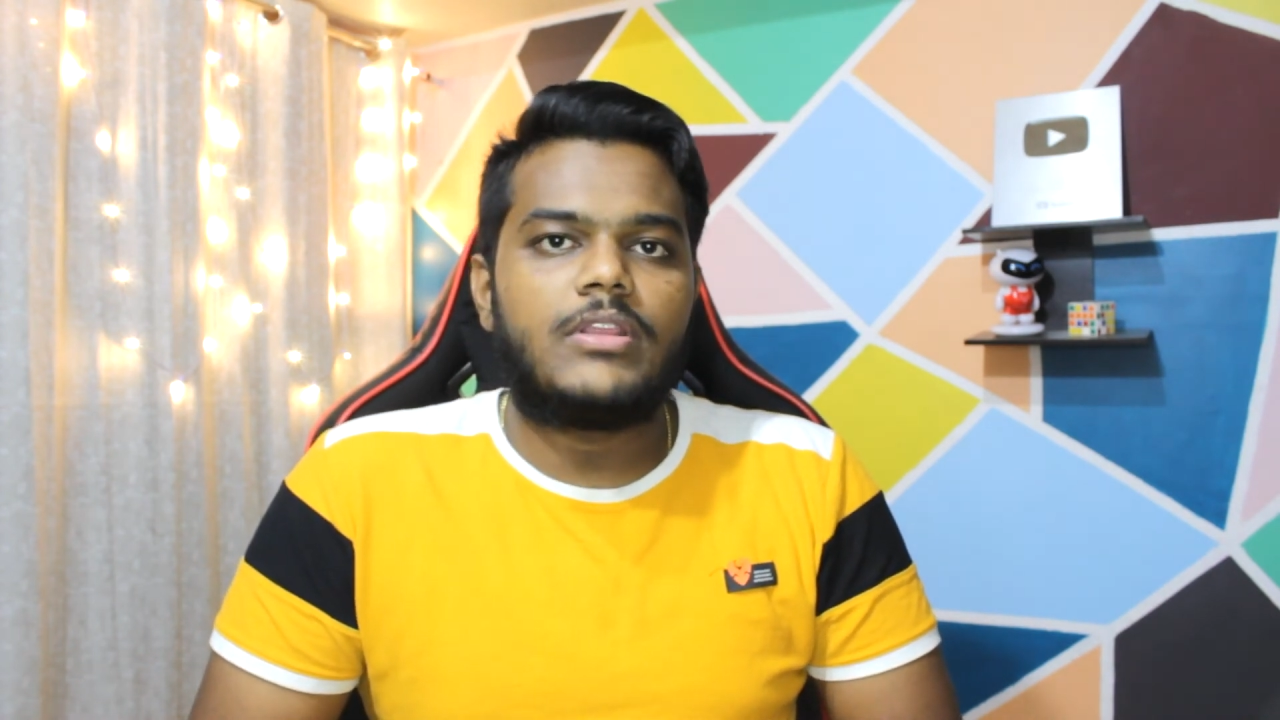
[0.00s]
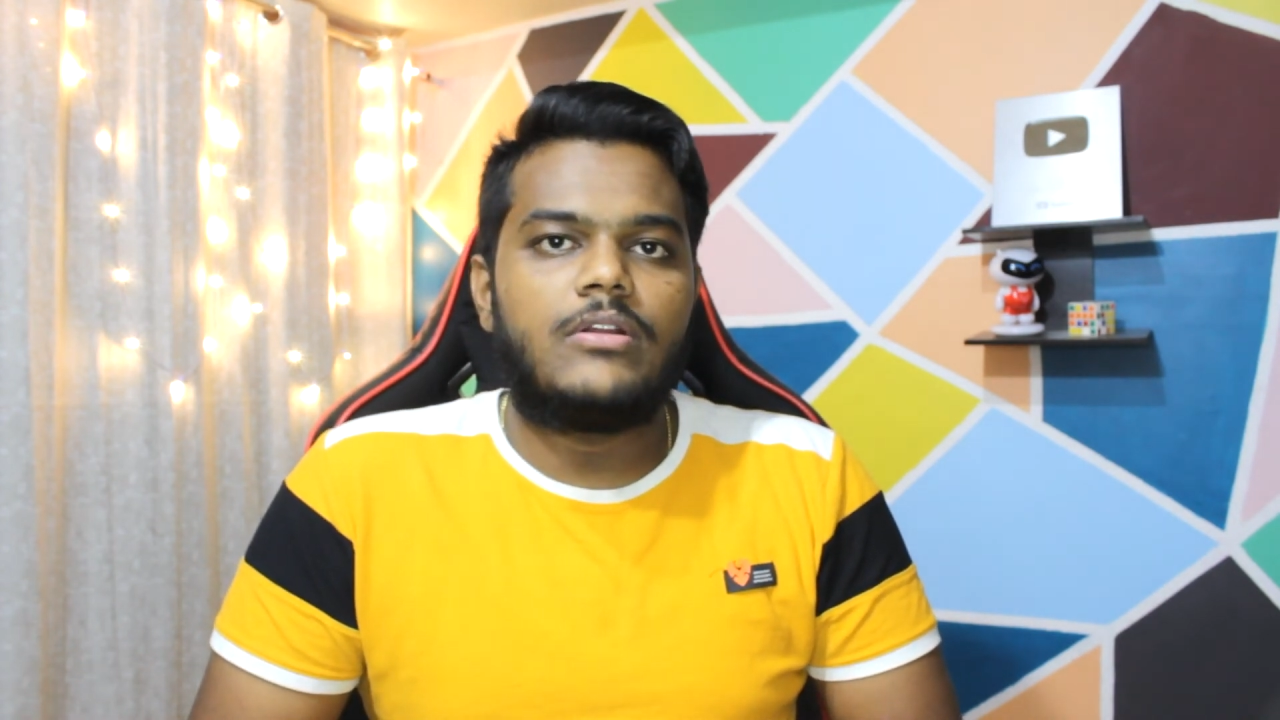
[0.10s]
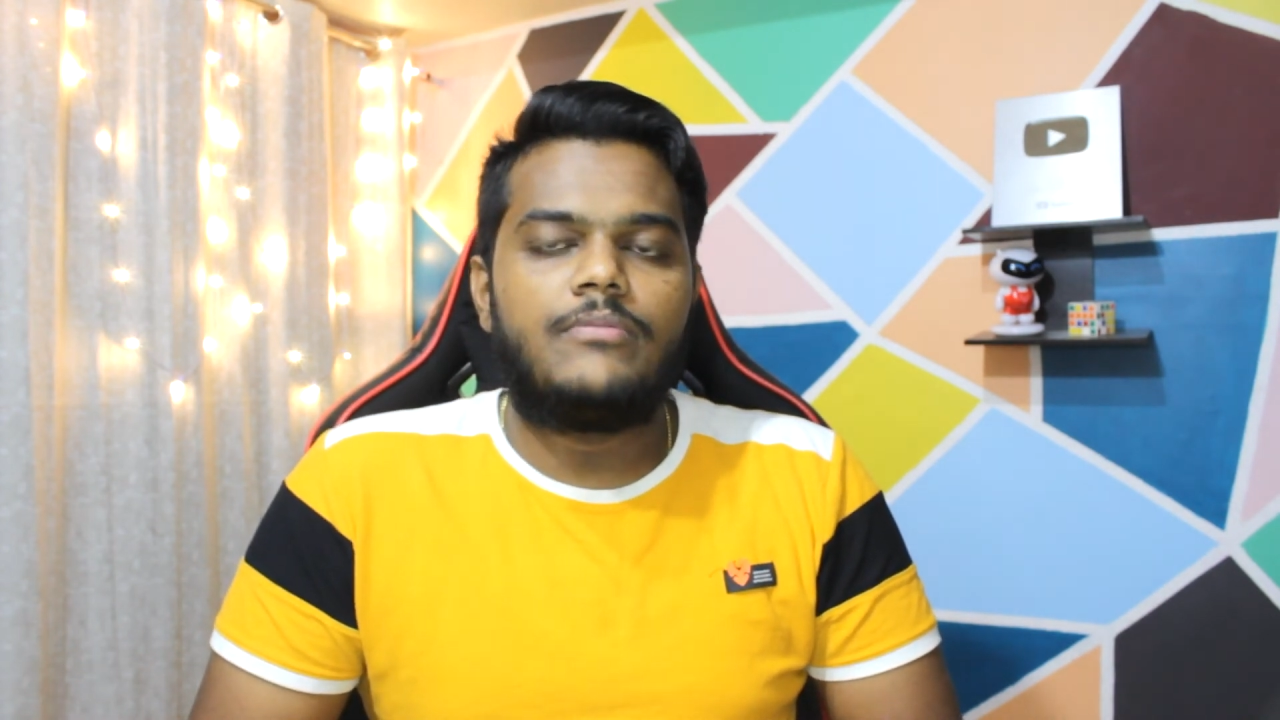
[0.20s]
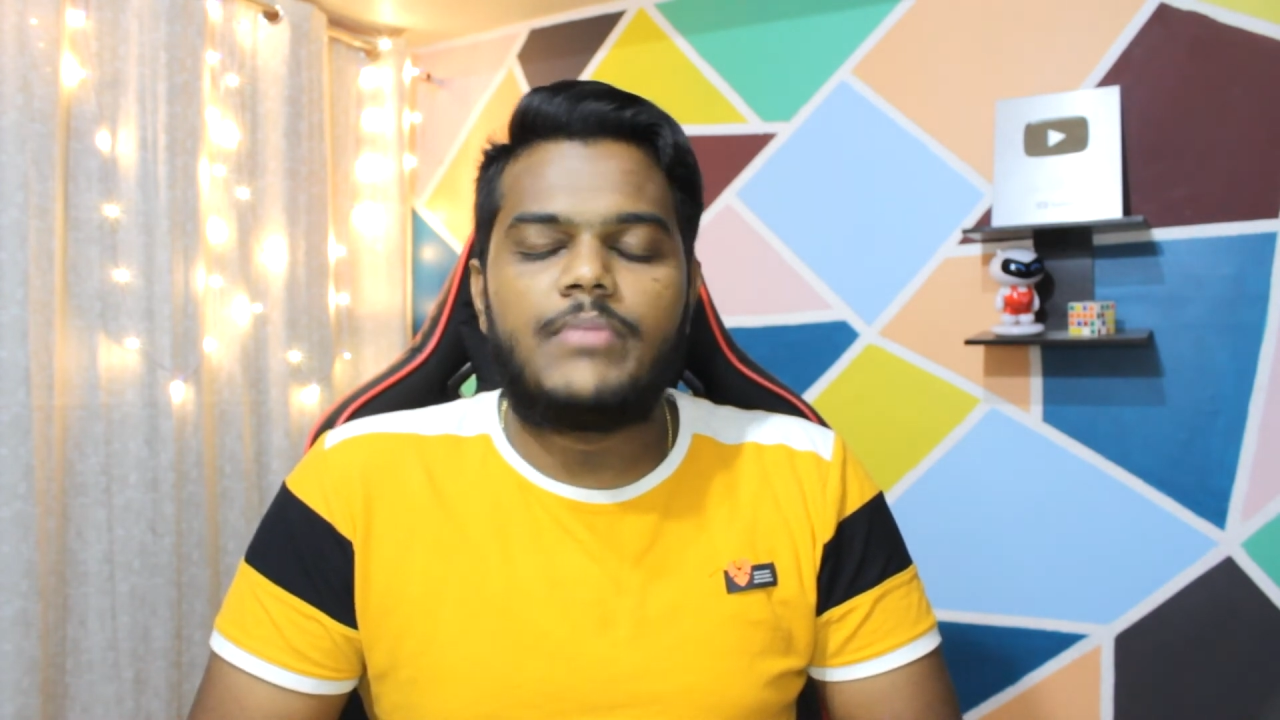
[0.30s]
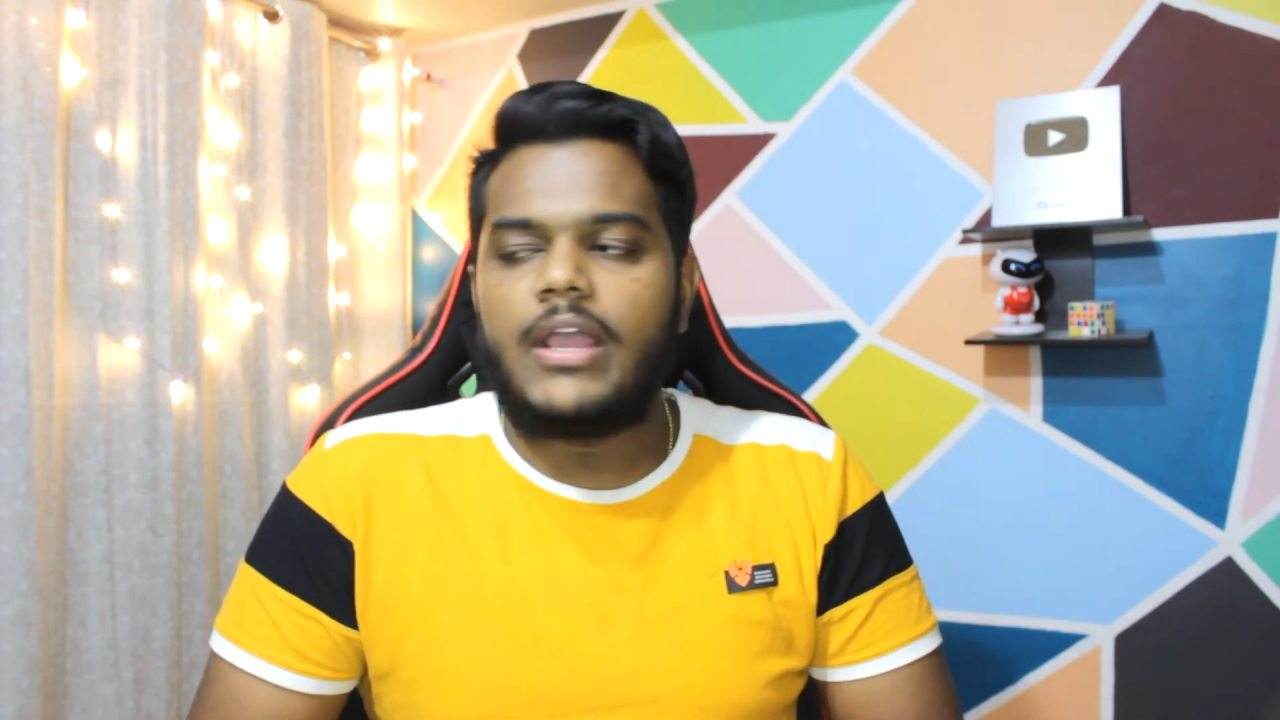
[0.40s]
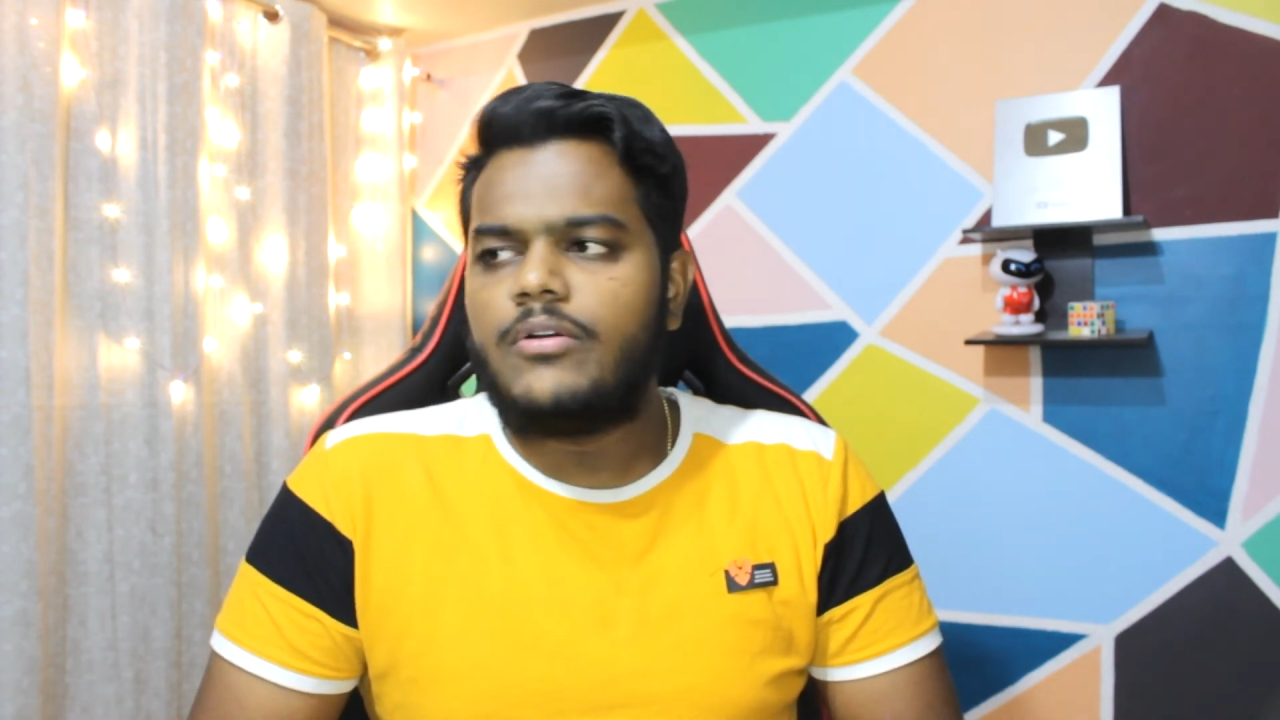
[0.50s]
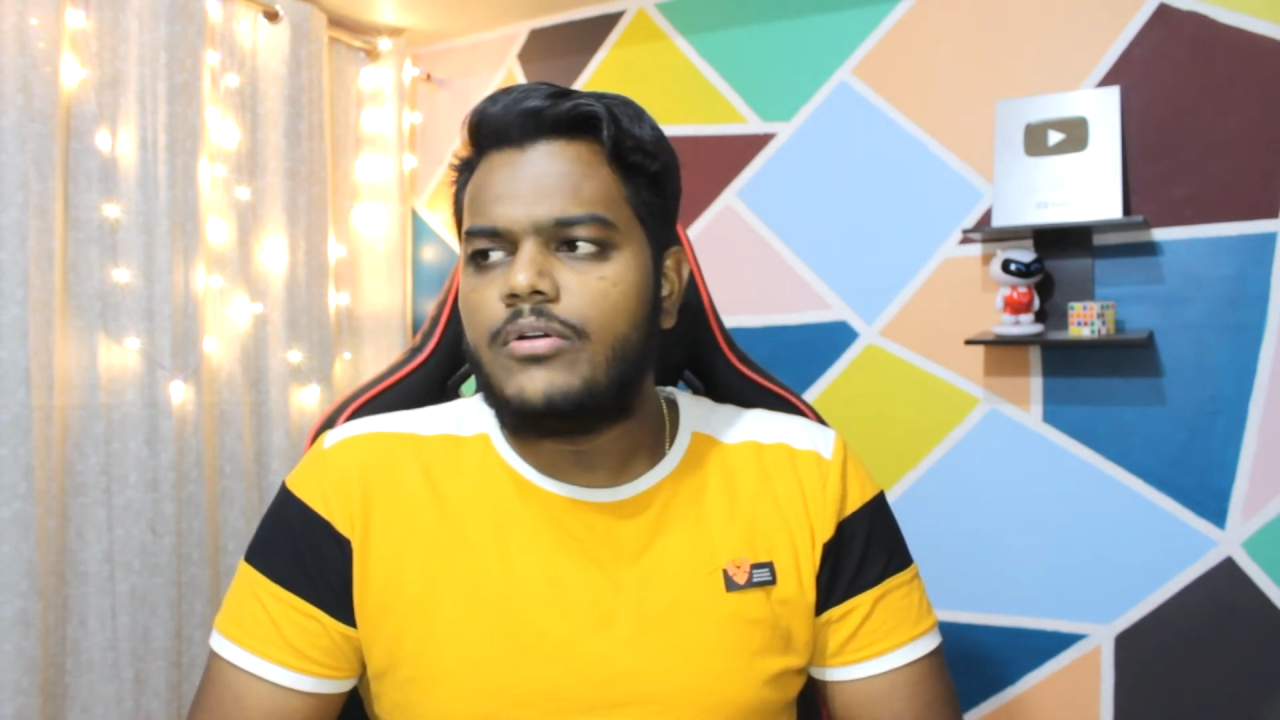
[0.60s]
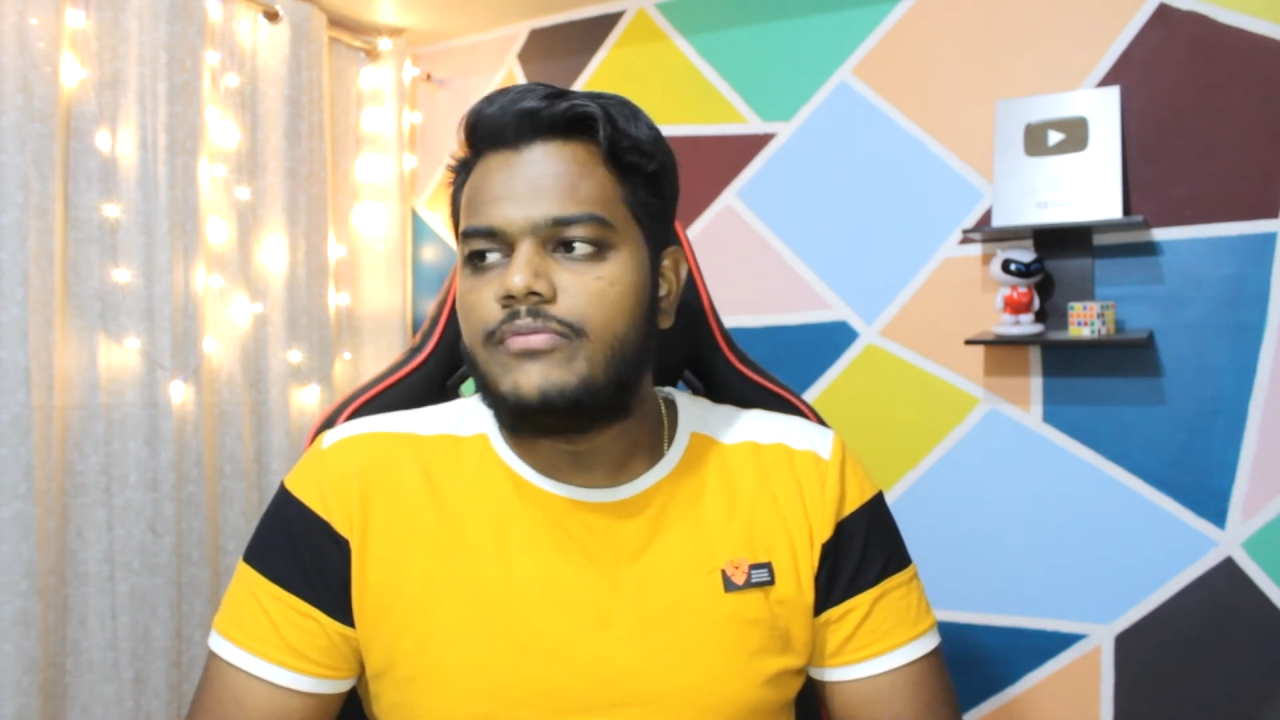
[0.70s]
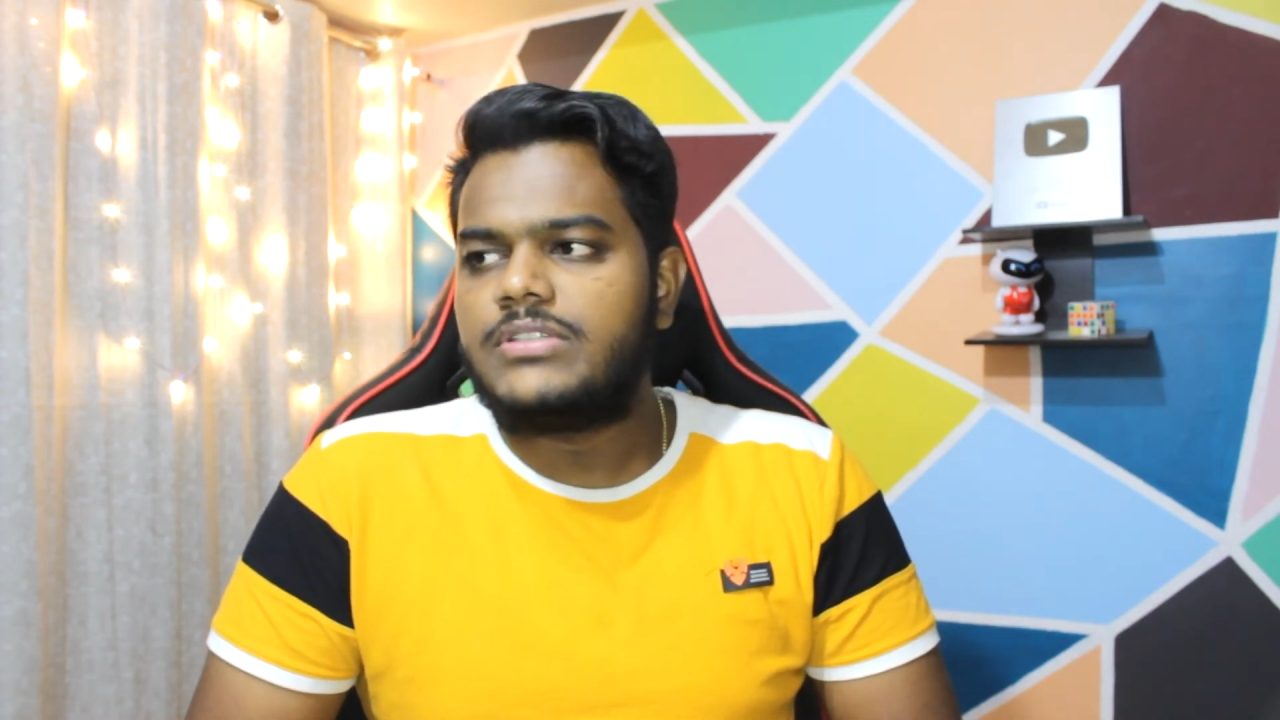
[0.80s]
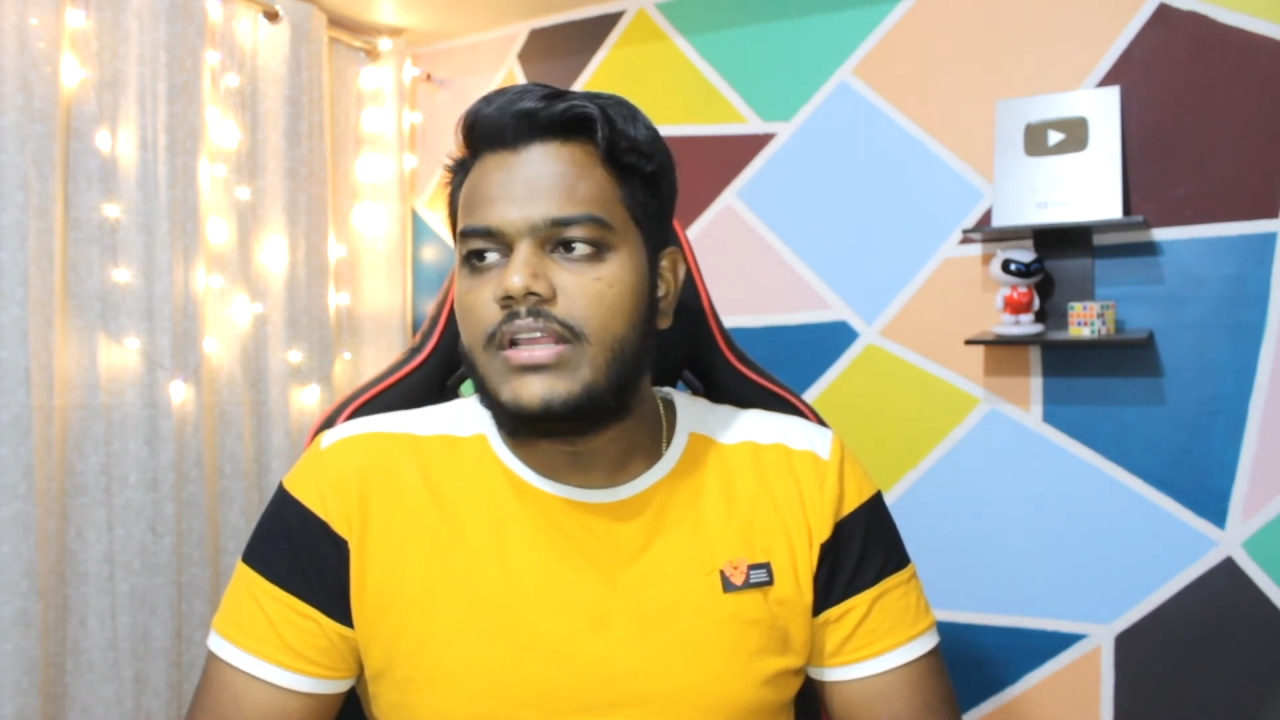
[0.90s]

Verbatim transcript: you know i don't know if it's